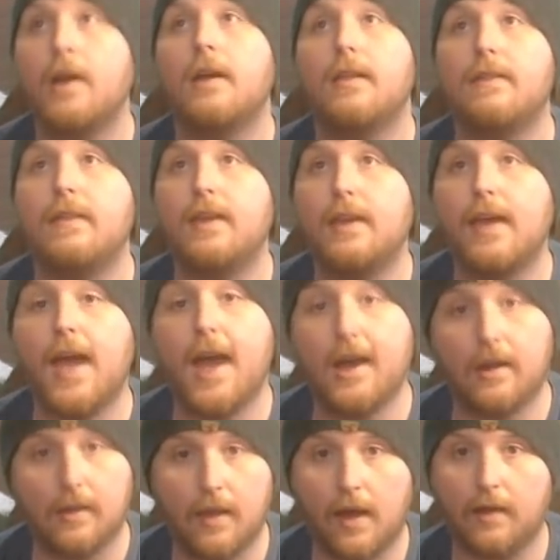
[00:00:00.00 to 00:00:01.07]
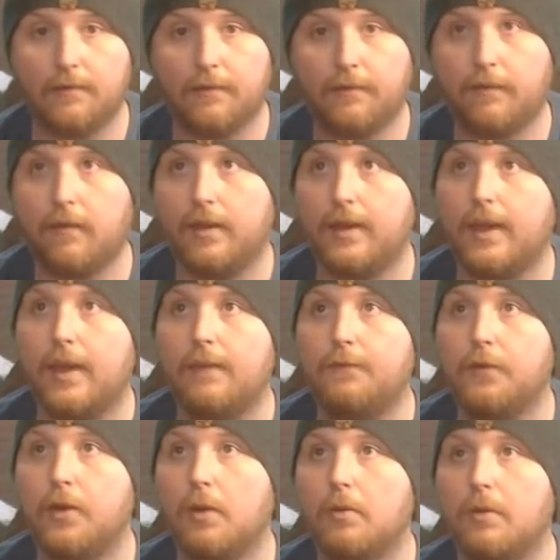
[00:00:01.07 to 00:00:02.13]
the analog stick, if
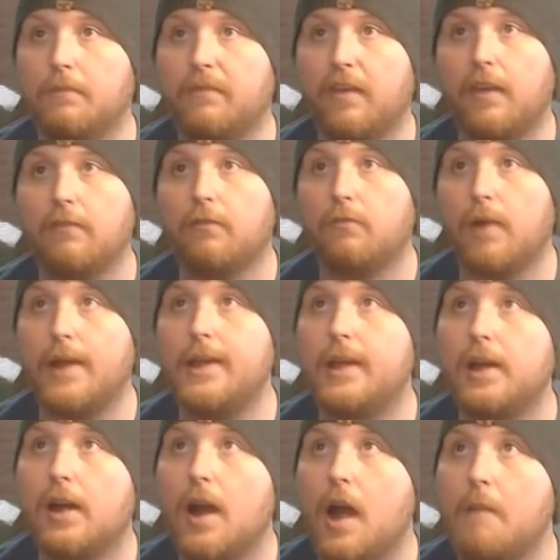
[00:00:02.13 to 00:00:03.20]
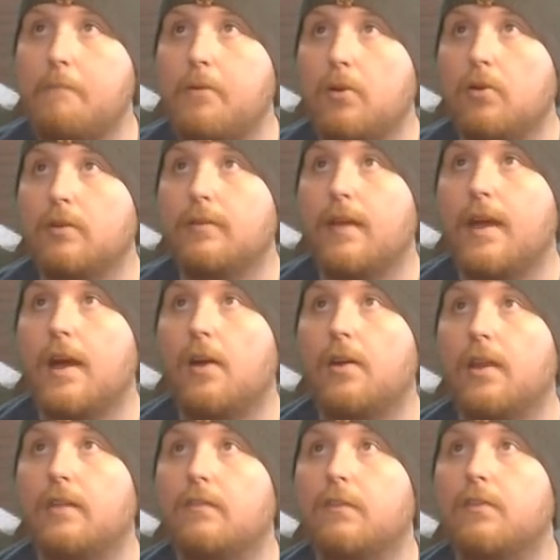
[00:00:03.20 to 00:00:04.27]
you get what I'm saying. So right here, I pull down
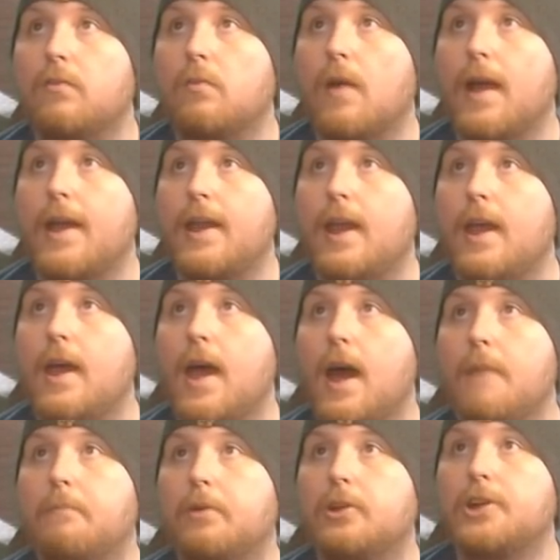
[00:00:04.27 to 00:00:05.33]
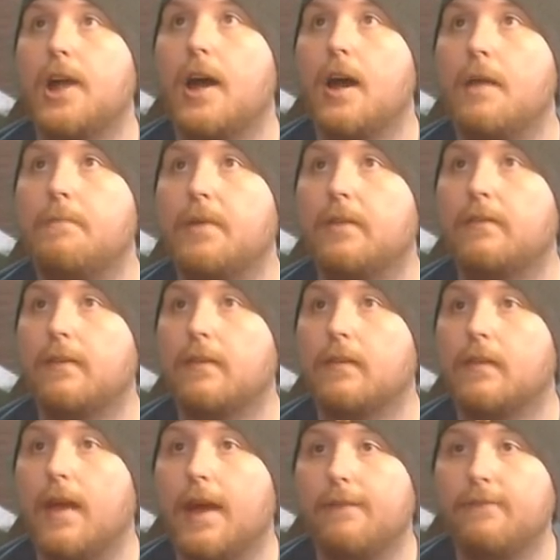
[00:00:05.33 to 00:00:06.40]
and to the right, I push up and to the
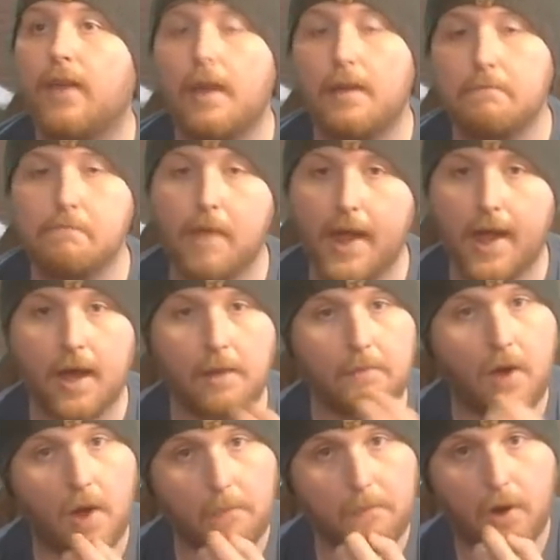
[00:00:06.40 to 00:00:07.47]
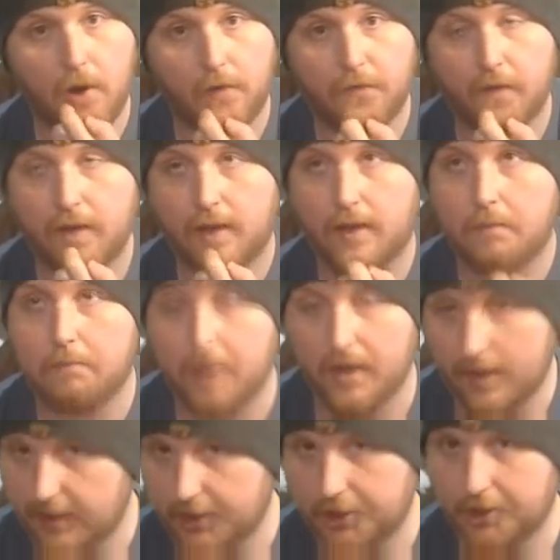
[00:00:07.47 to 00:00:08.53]
left, and bam, a perfect
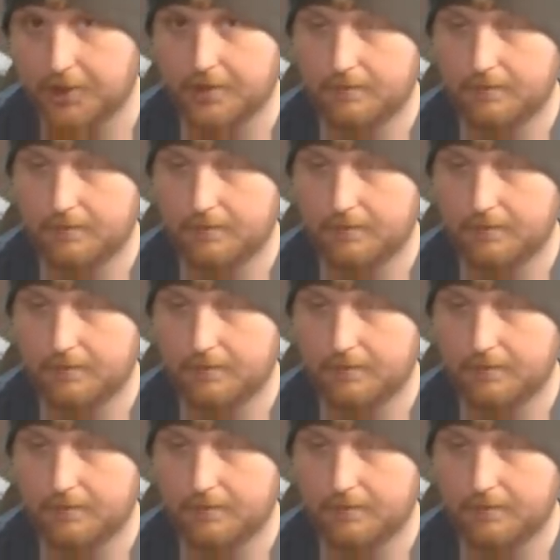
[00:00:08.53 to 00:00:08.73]
pitch.